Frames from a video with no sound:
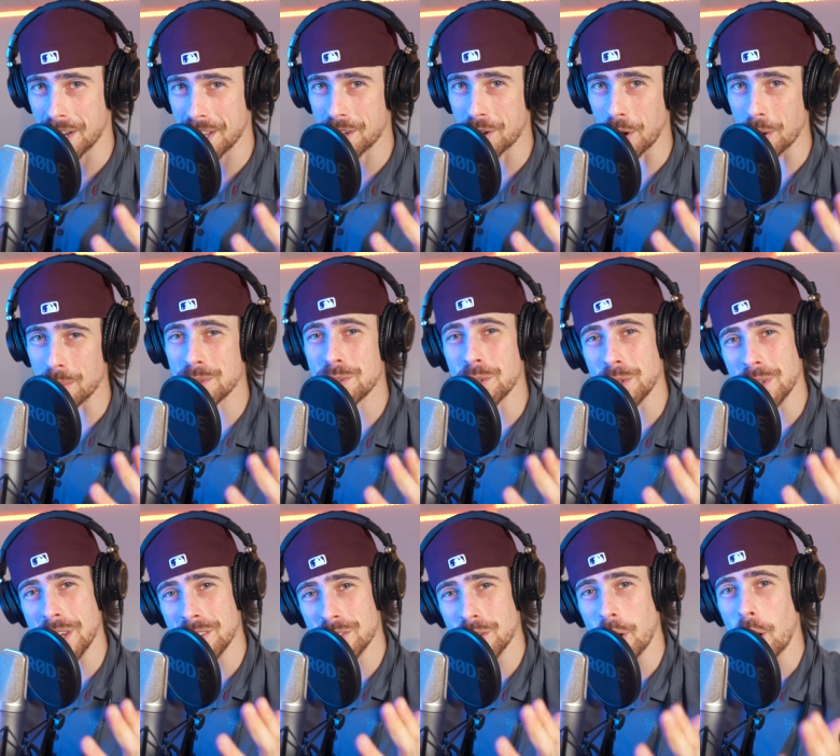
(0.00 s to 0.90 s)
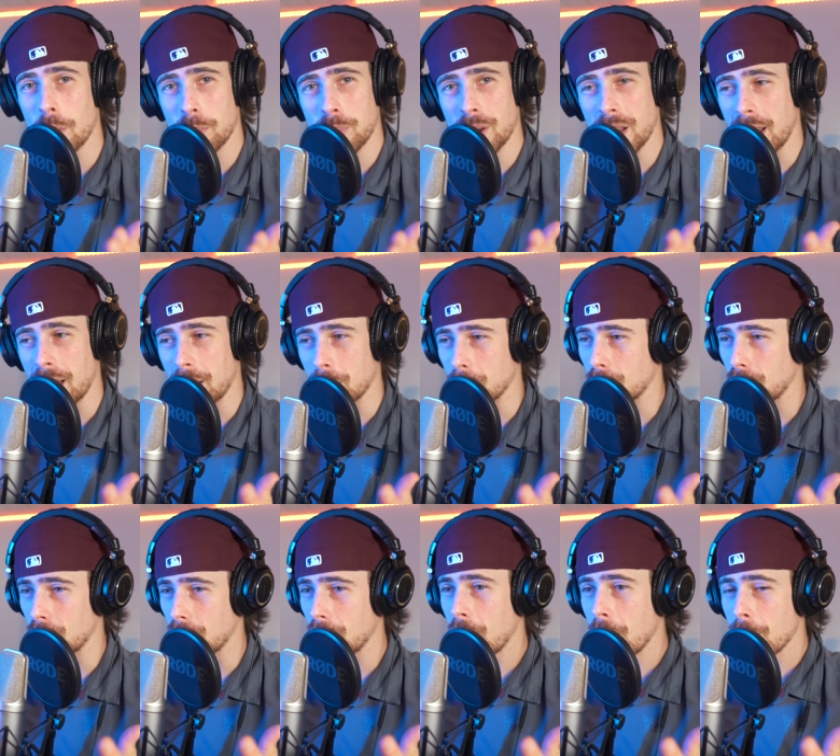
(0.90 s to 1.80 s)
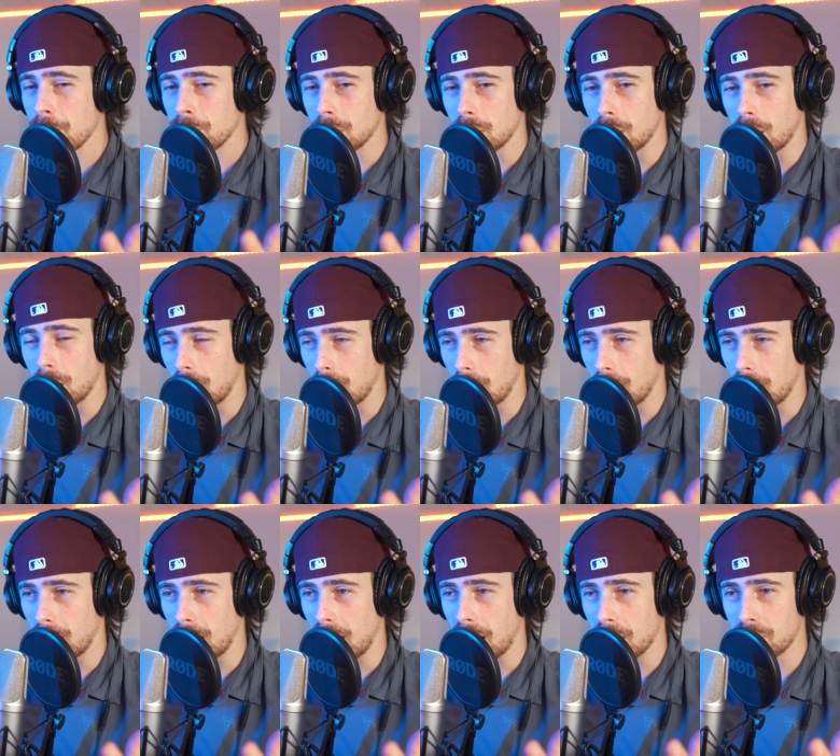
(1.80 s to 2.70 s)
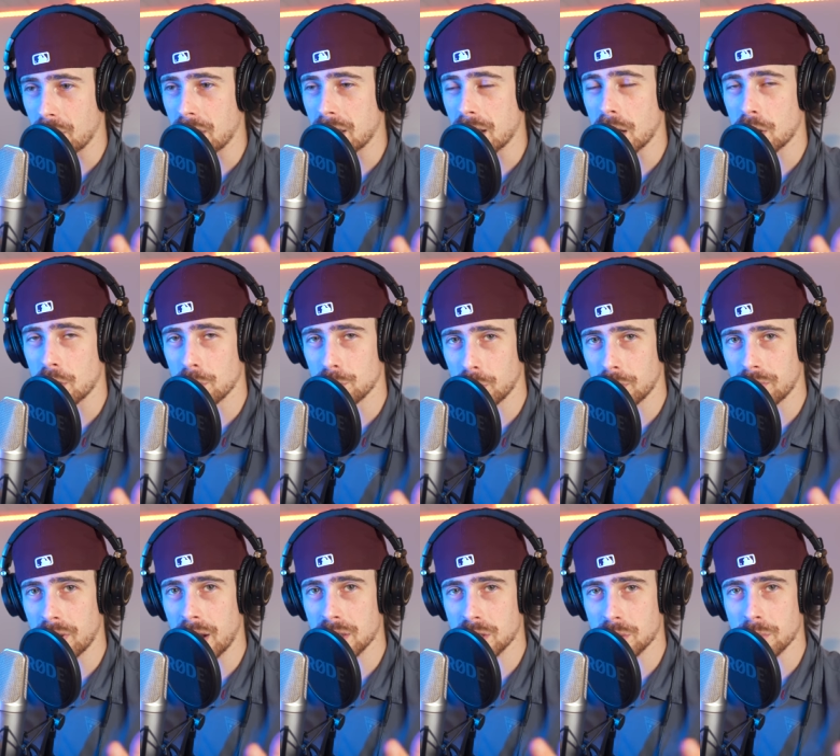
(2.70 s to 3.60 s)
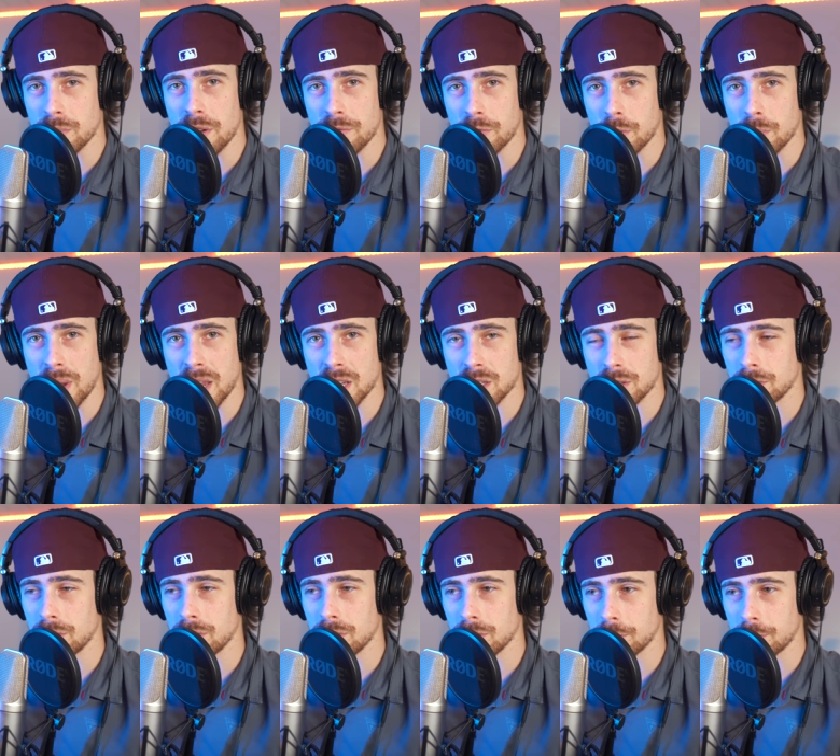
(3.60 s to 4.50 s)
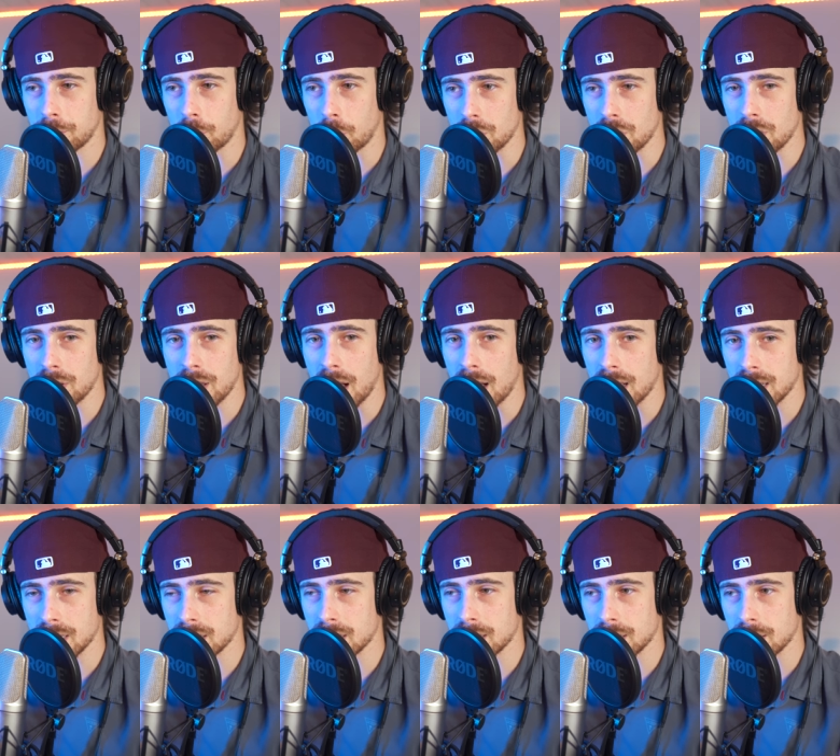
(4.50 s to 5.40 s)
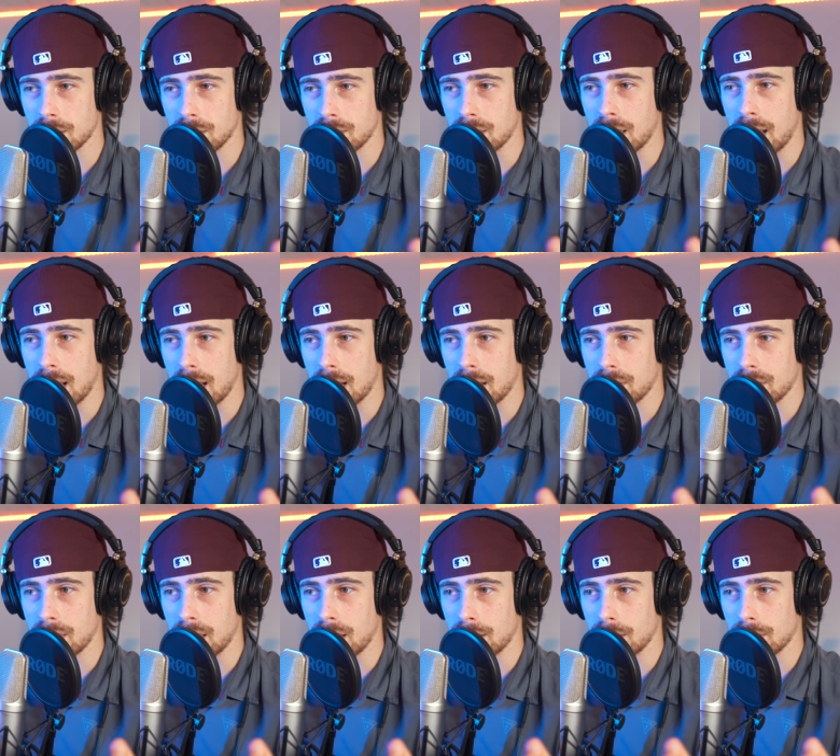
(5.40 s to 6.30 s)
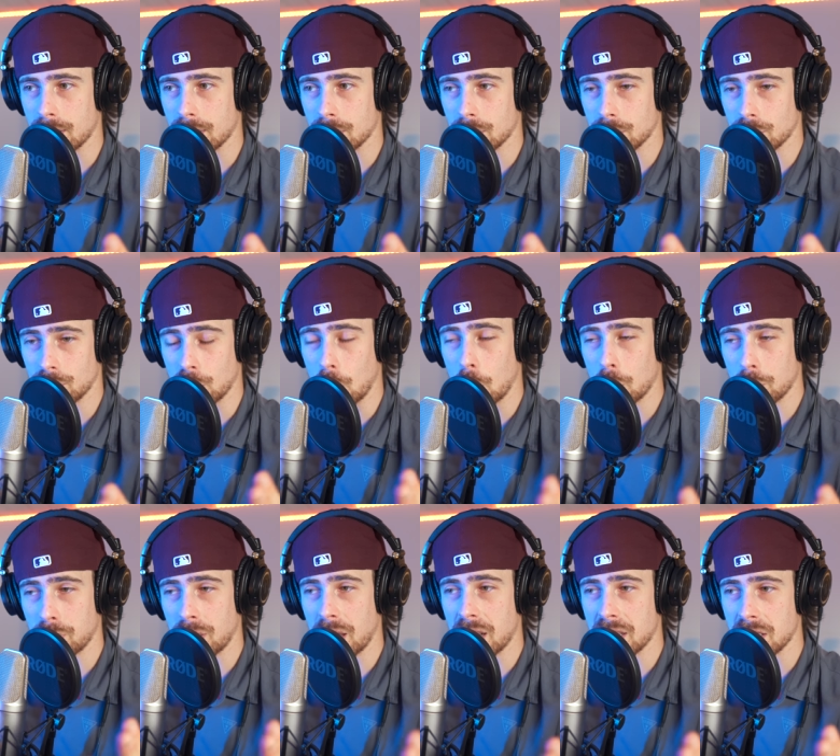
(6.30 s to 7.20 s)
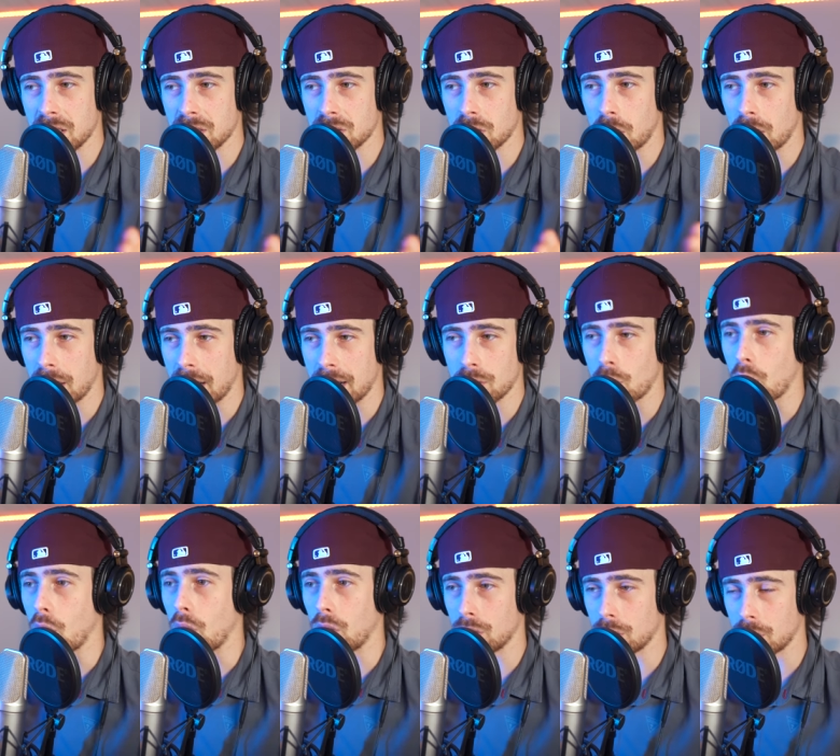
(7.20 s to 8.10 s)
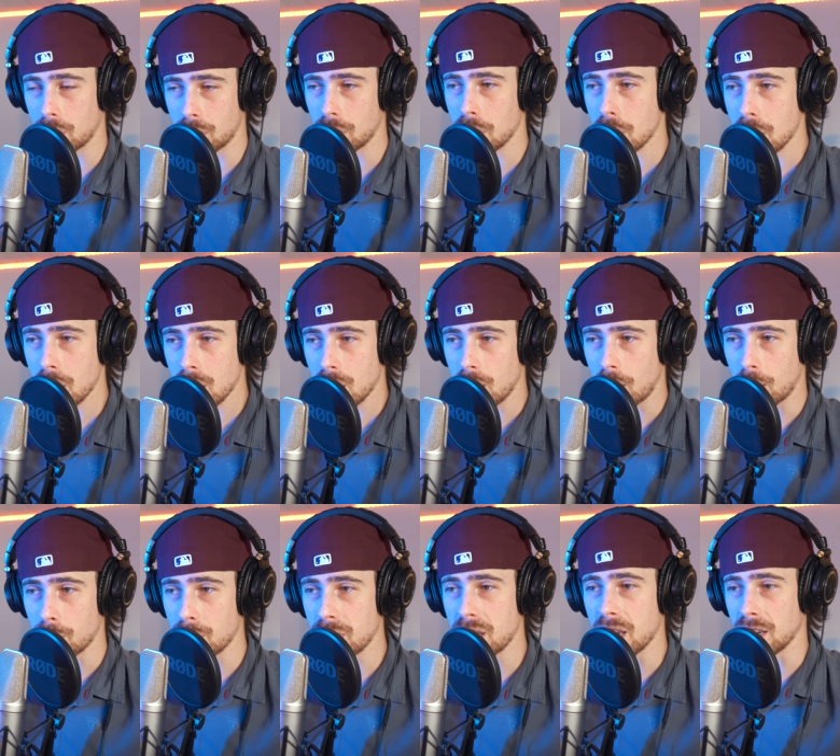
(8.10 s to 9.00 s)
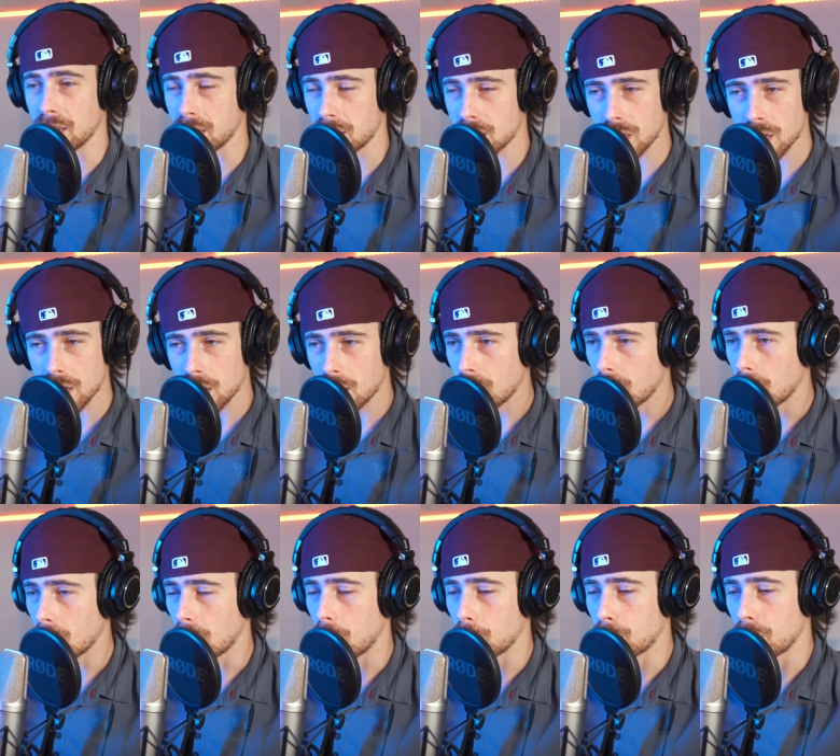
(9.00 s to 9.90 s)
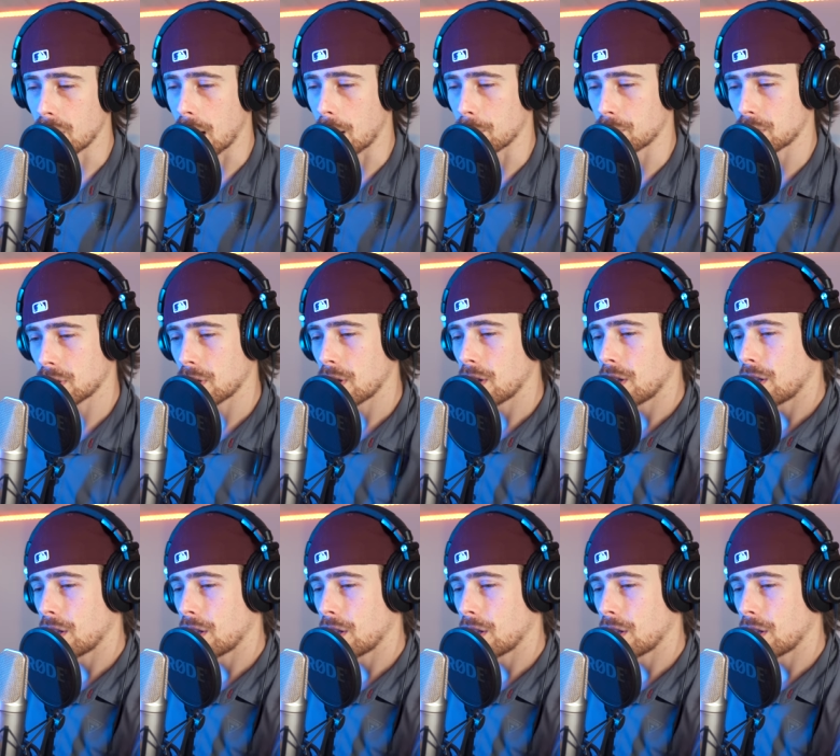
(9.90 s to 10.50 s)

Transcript: when it comes to guitar playing, but uh, I think I can provide some information for you guys that that don't play the guitar at all or are beginners, uh, perhaps.